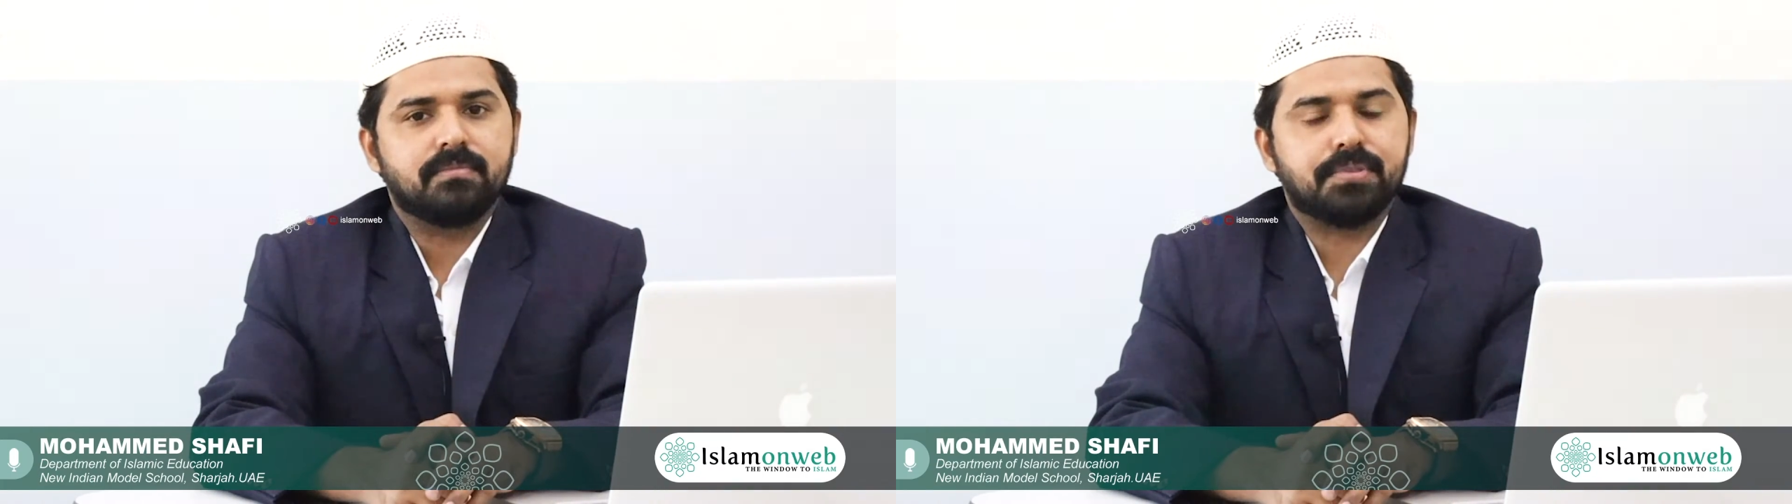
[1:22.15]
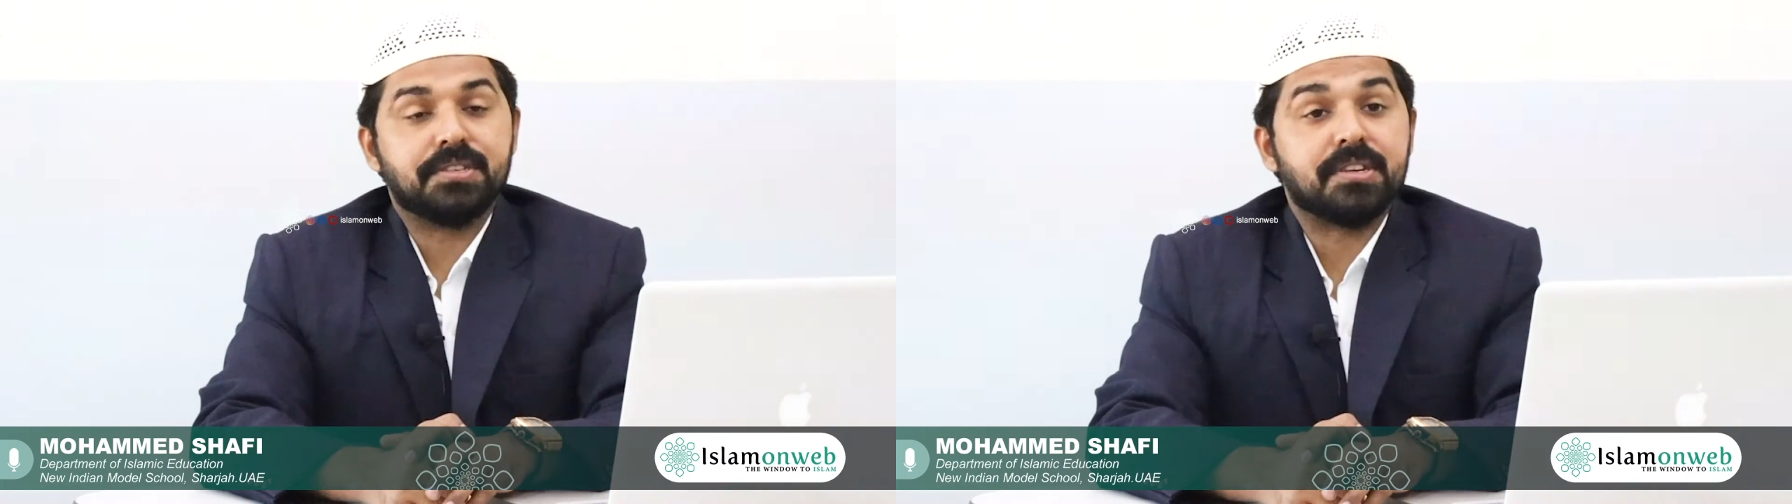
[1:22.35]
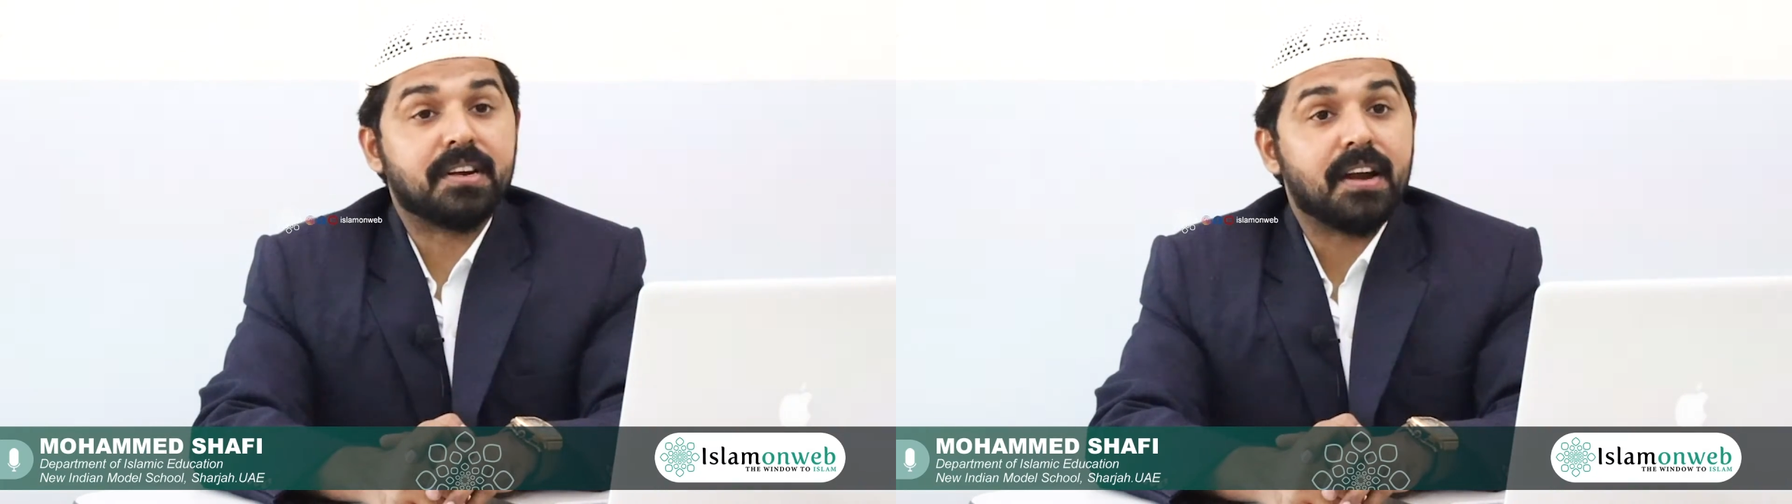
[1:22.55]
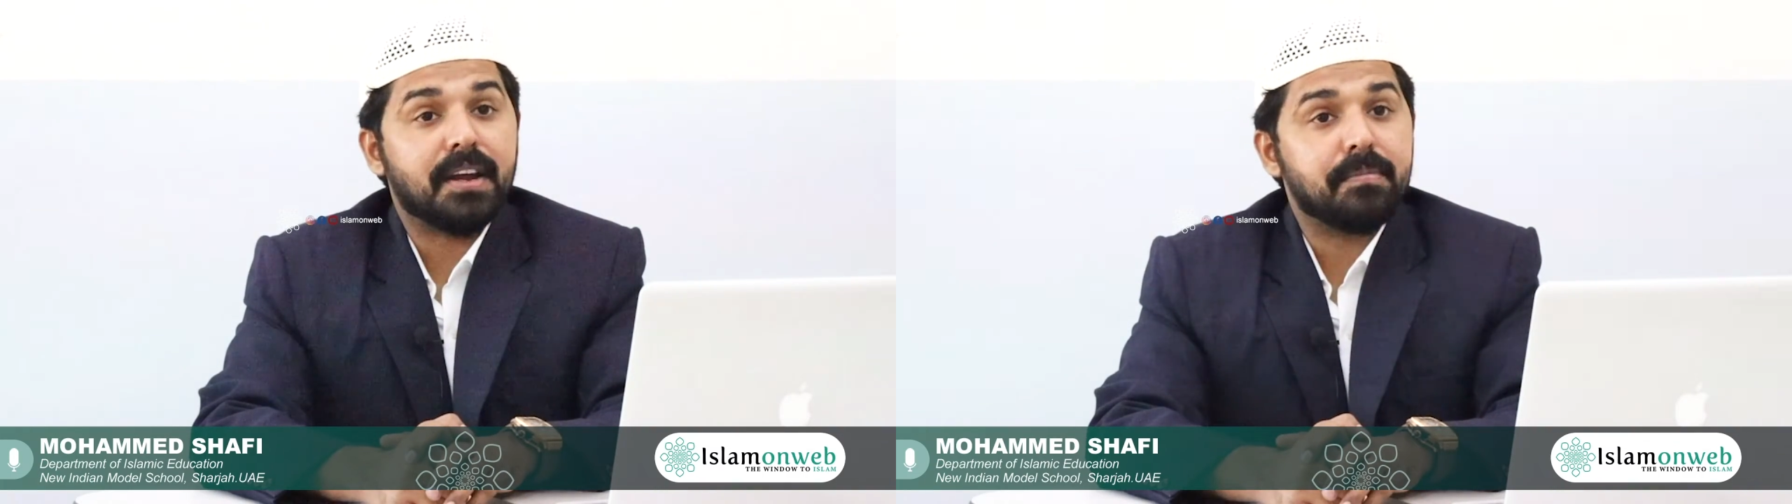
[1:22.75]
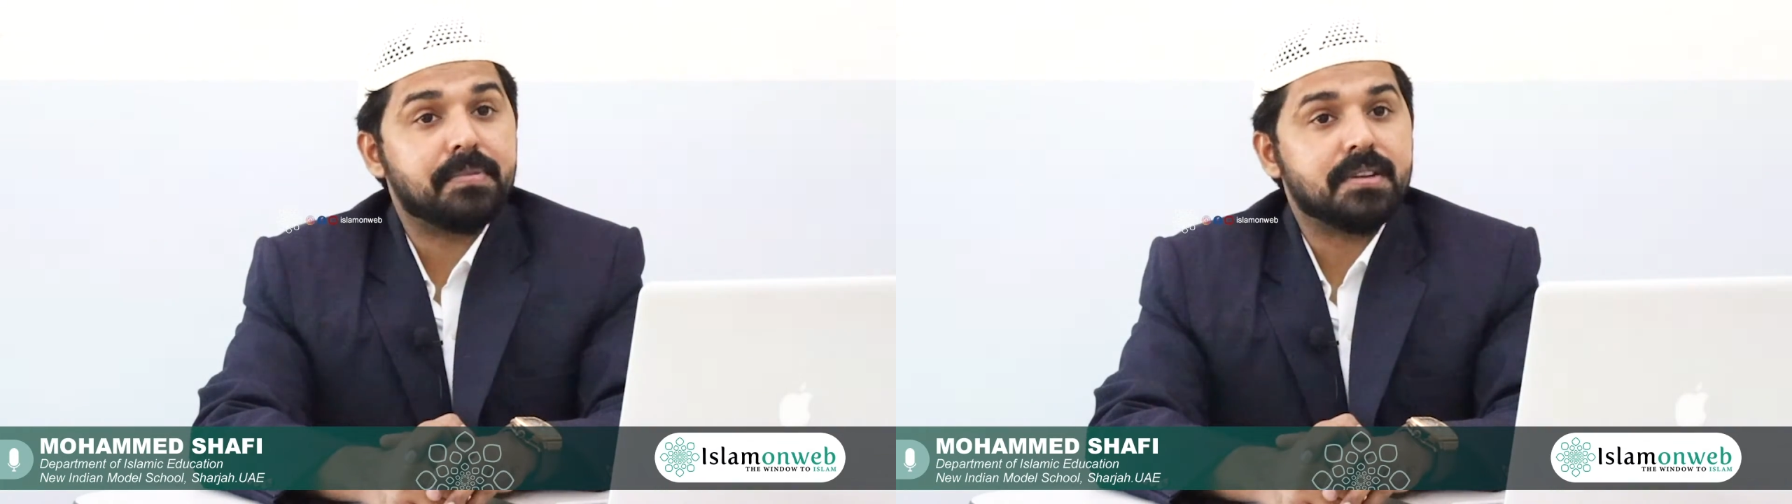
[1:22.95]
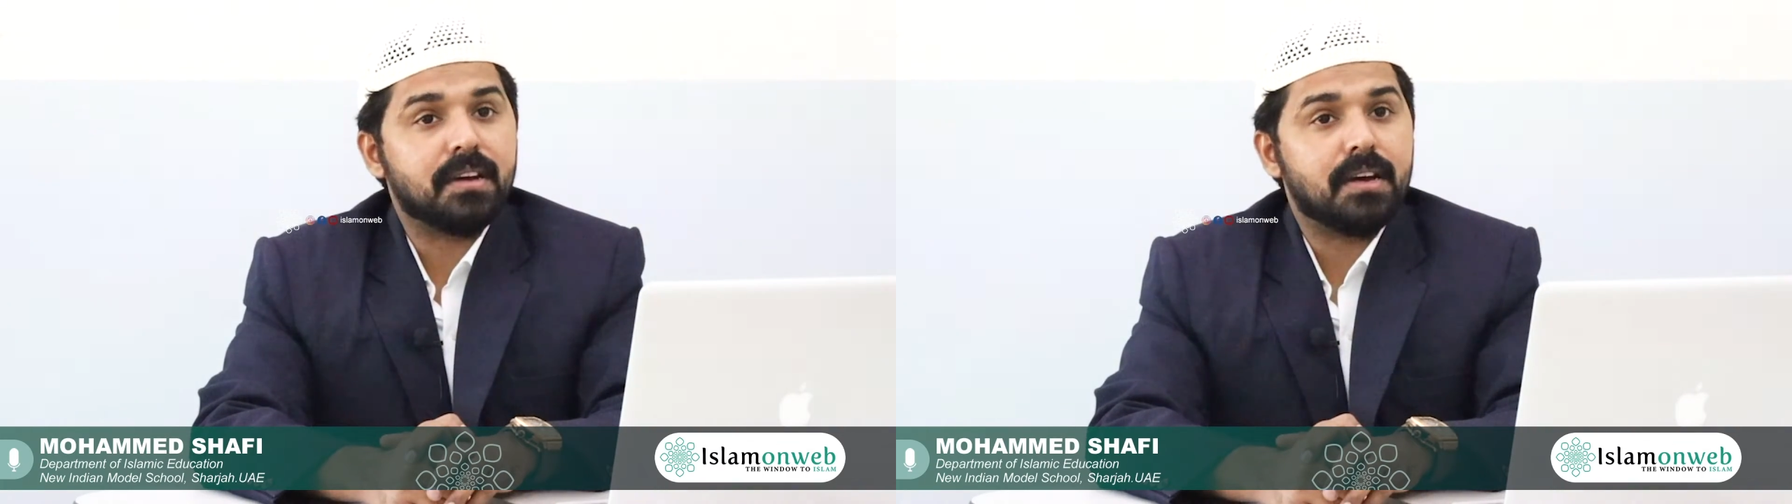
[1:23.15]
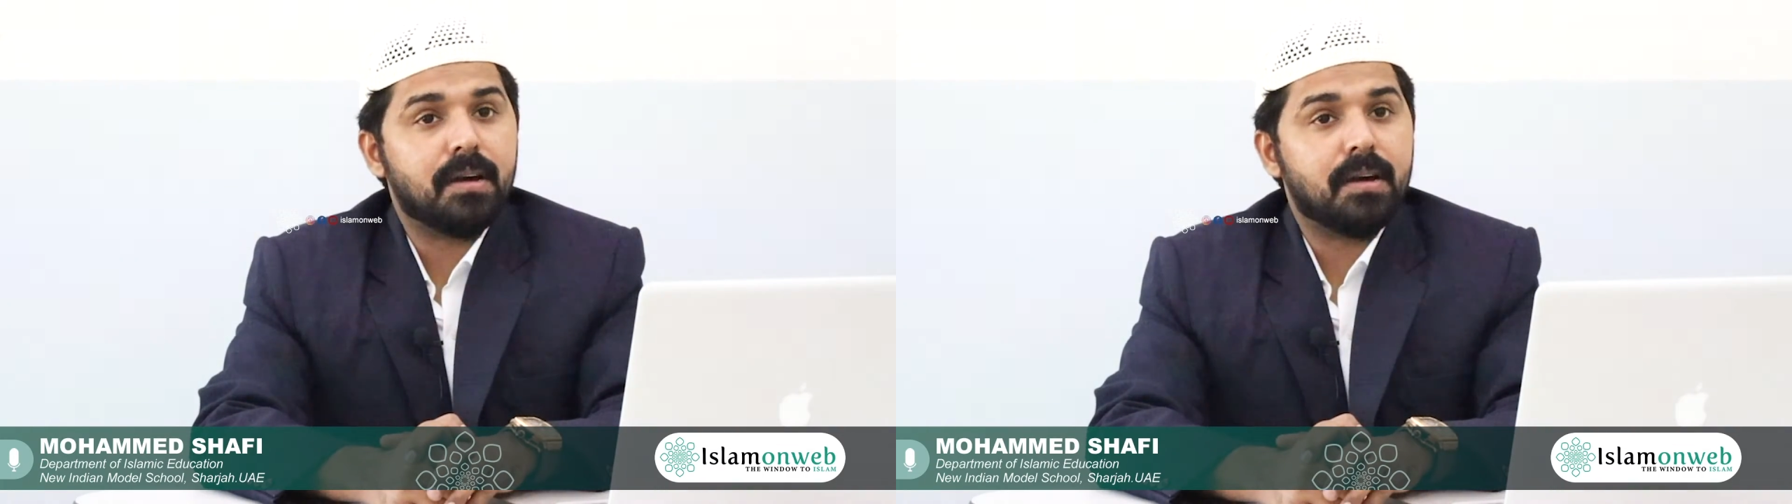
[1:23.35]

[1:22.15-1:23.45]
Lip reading: prescribed